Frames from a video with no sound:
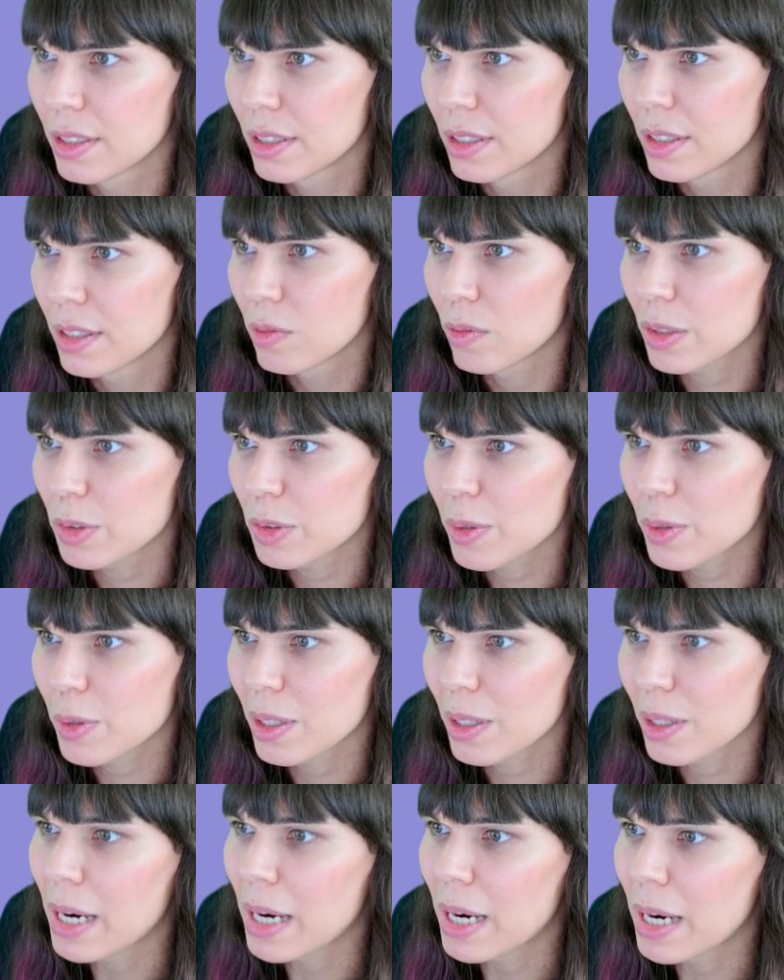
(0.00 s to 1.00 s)
What do we want to
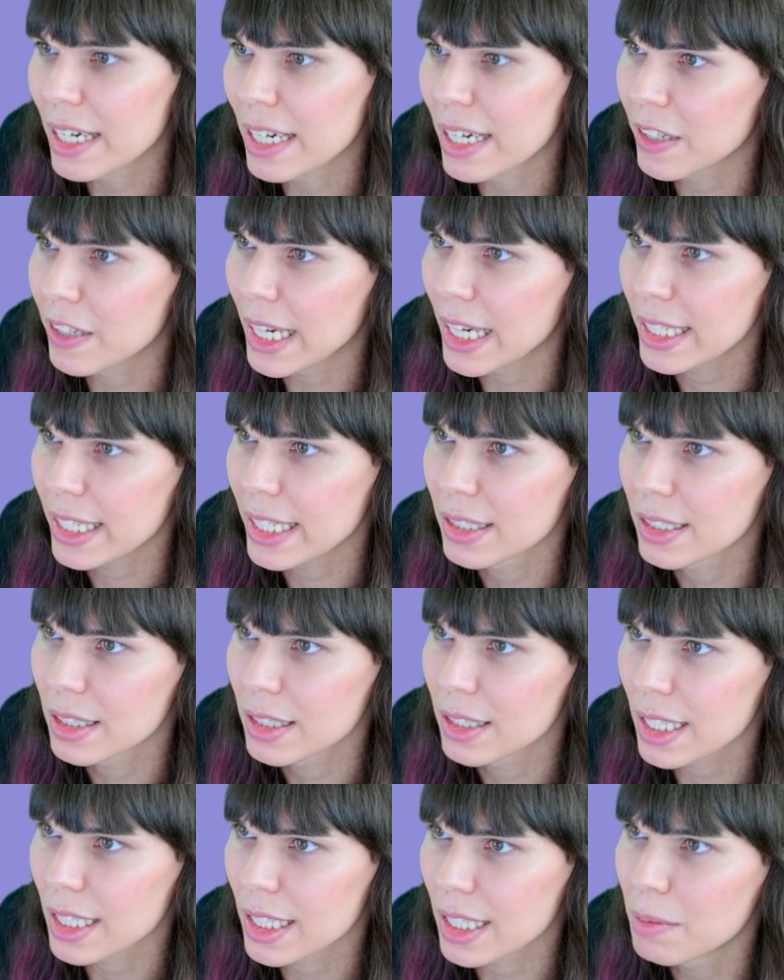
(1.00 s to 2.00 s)
modify?
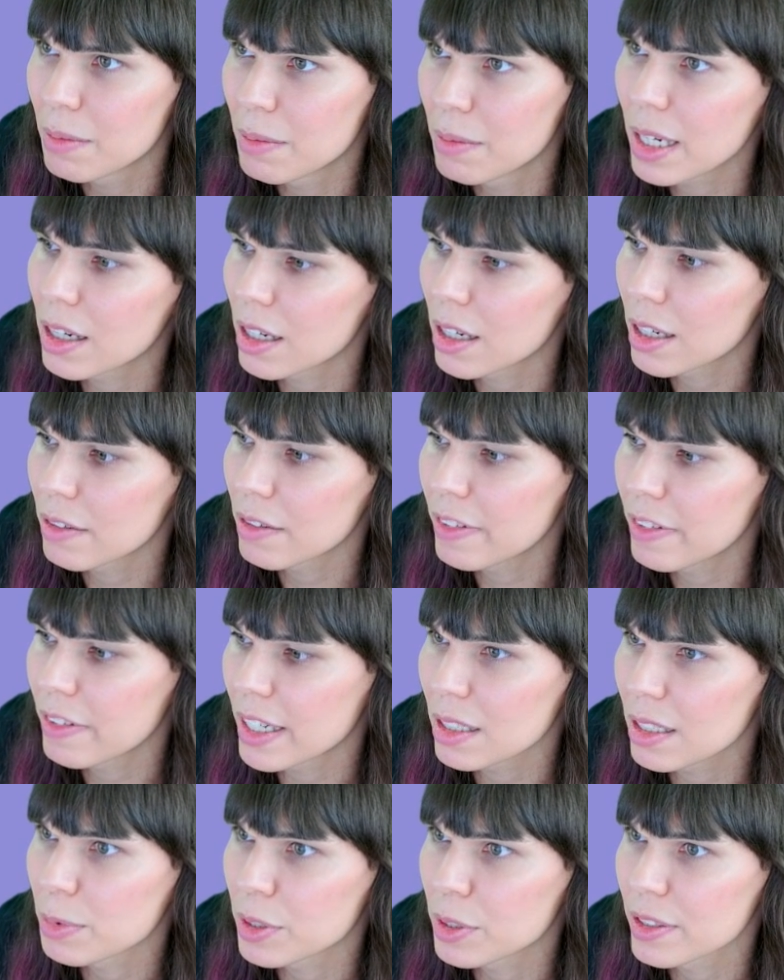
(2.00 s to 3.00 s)
Like among our
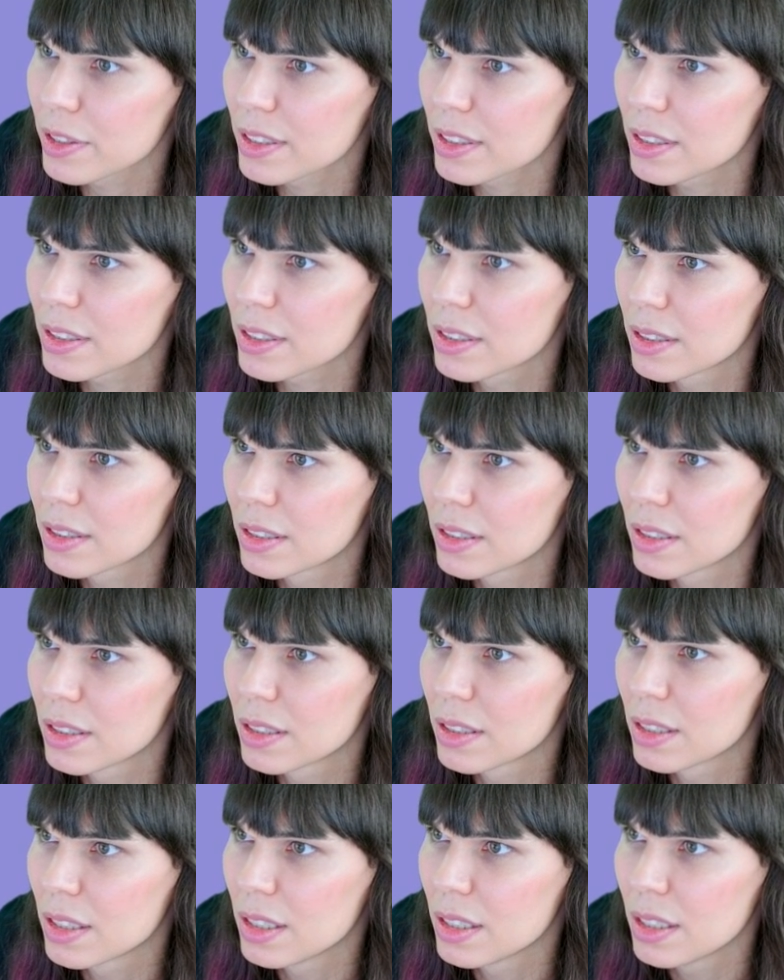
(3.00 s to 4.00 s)
variables,
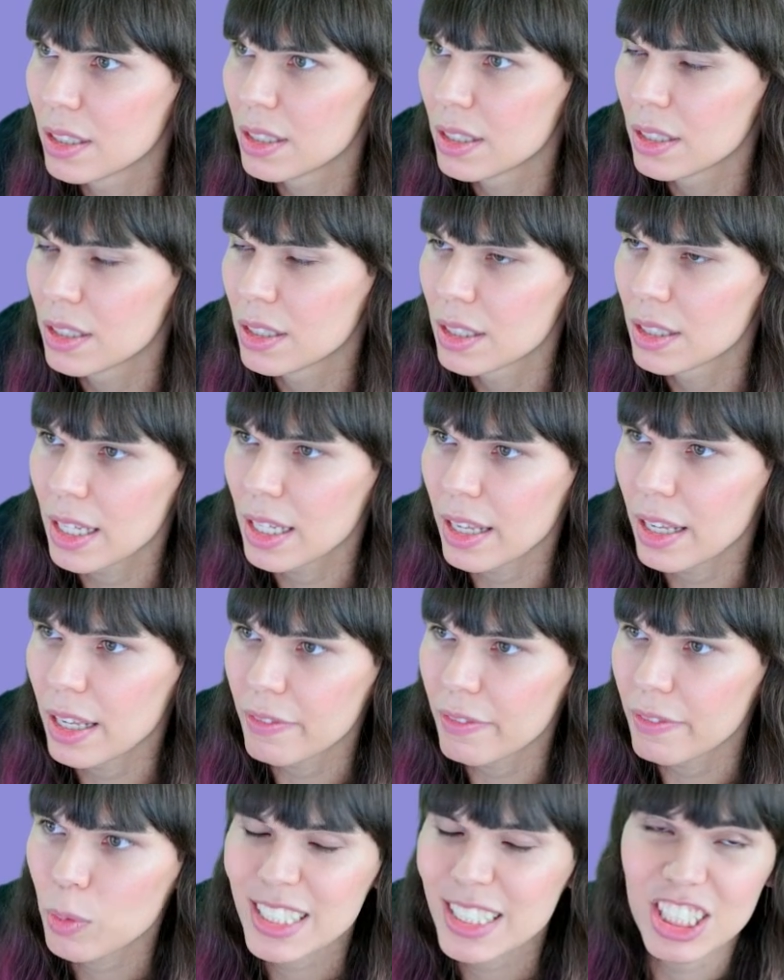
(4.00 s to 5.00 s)
if
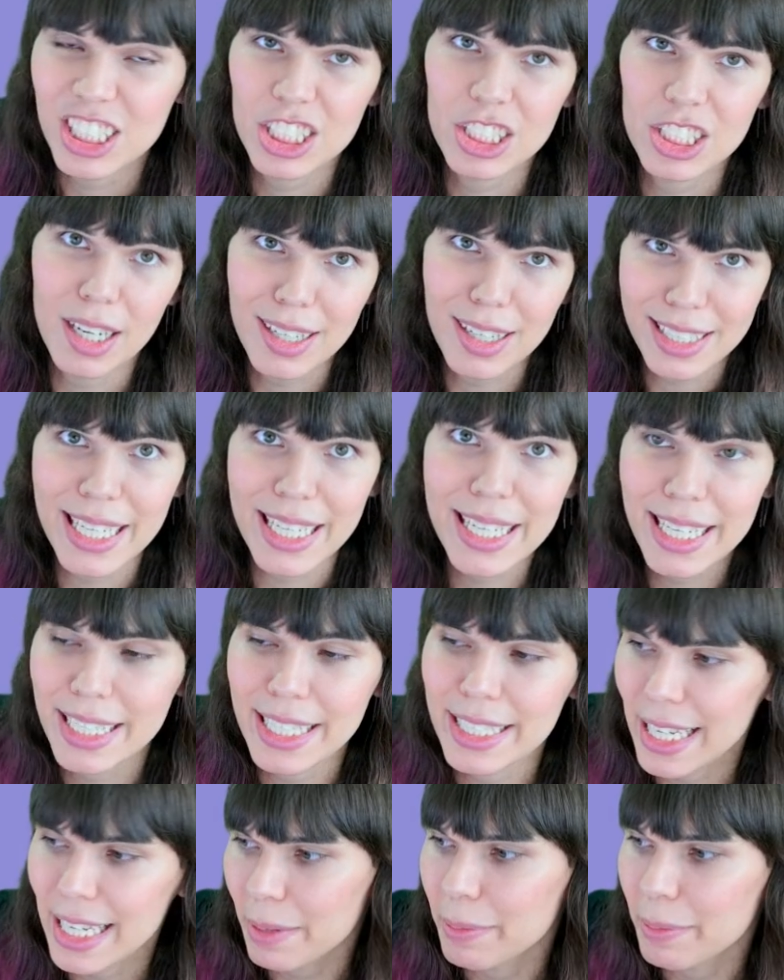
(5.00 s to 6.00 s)
we wanted to start
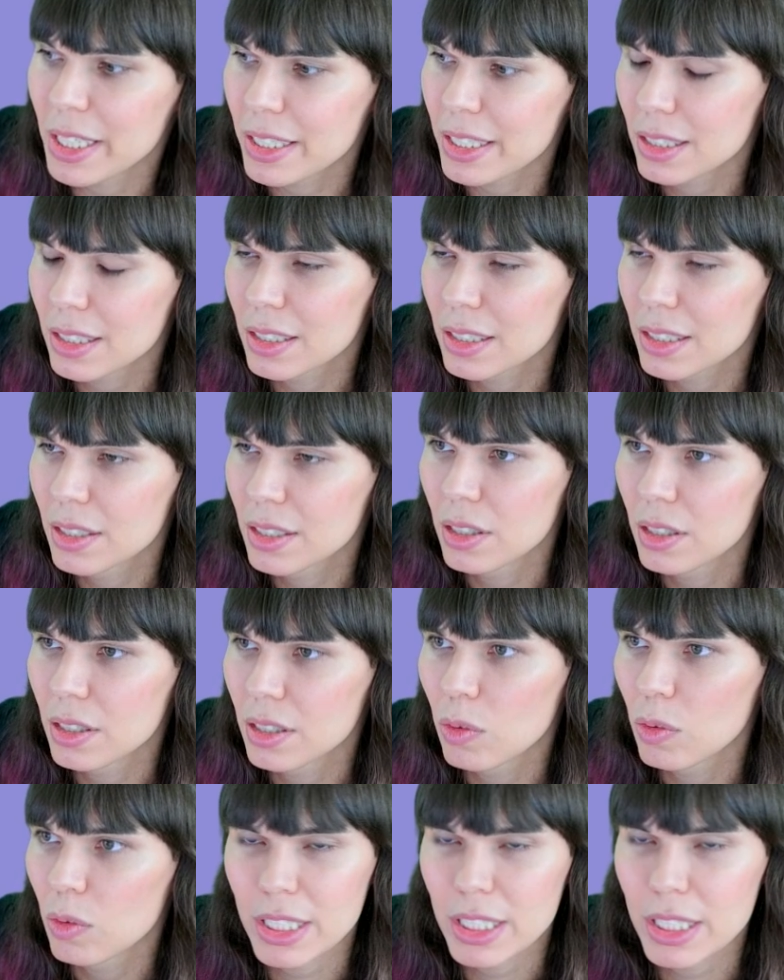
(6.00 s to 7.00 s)
taking damage,
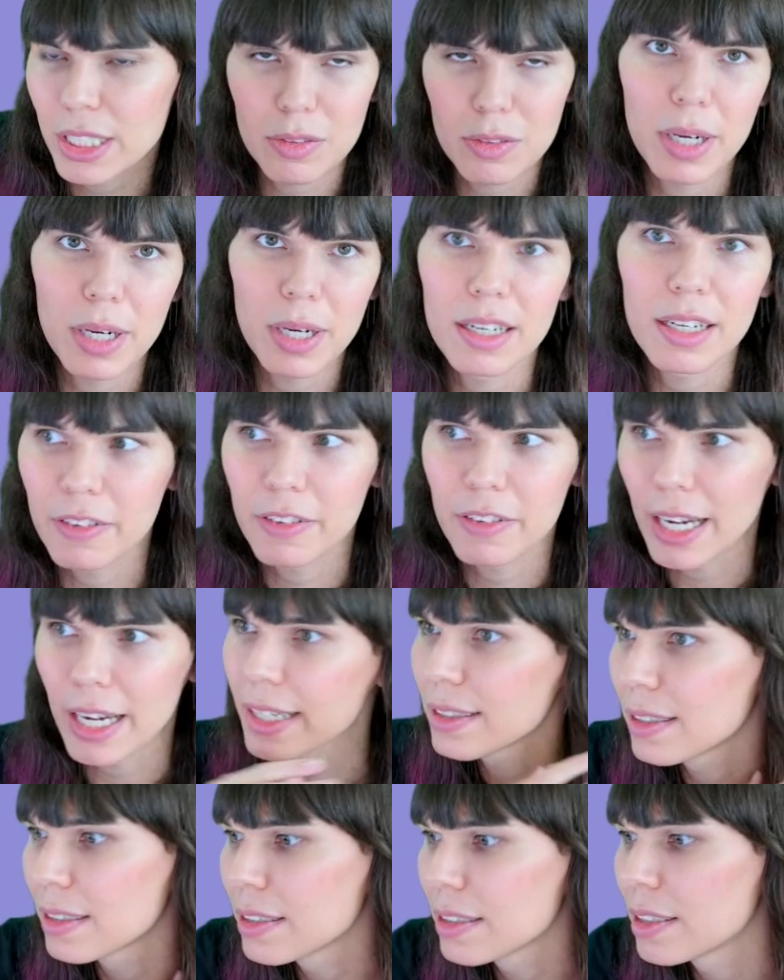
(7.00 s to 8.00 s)
what should we modify?
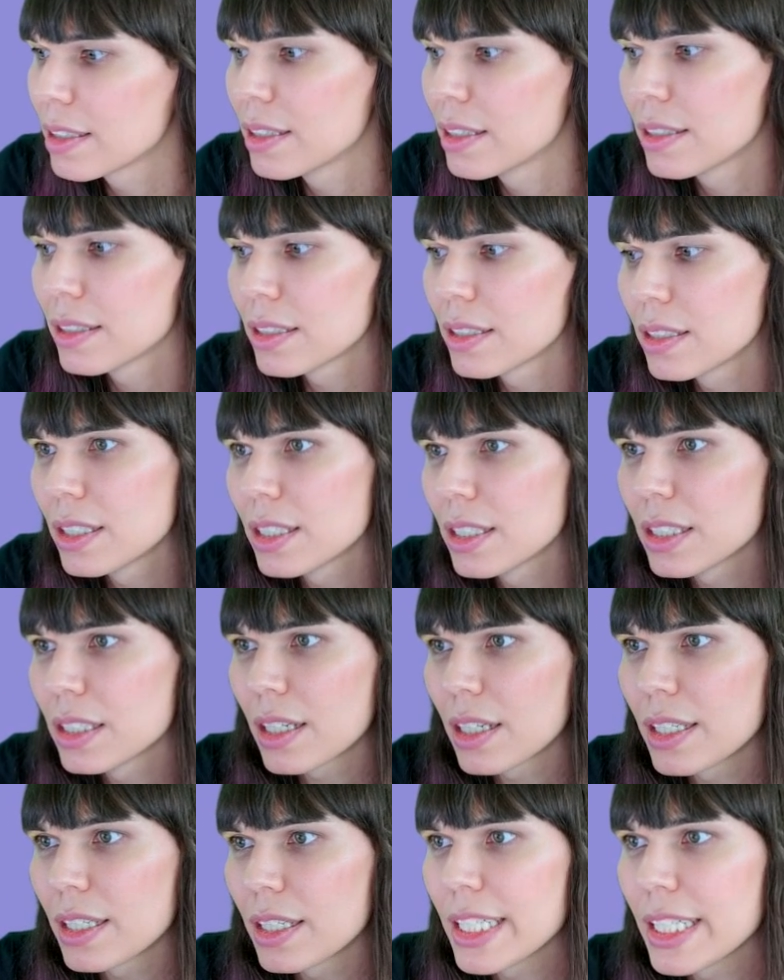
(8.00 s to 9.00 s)
to
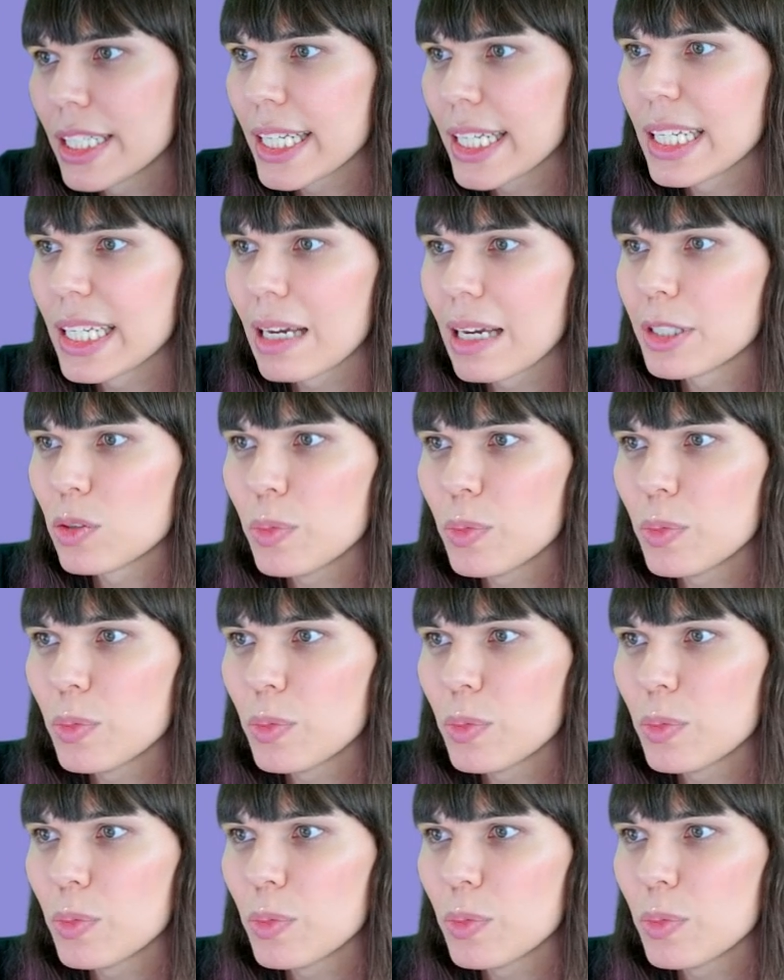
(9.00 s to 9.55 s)
start taking damage?